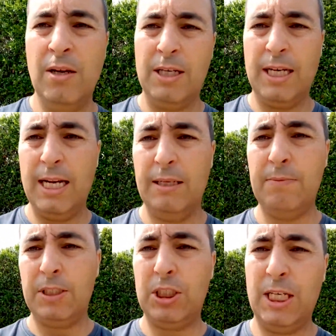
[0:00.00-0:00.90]
okay let
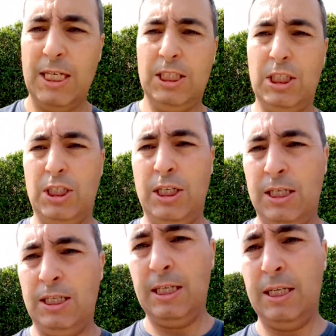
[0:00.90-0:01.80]
me change
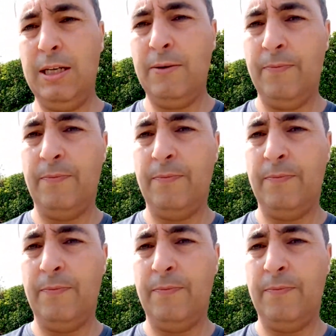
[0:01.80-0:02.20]
here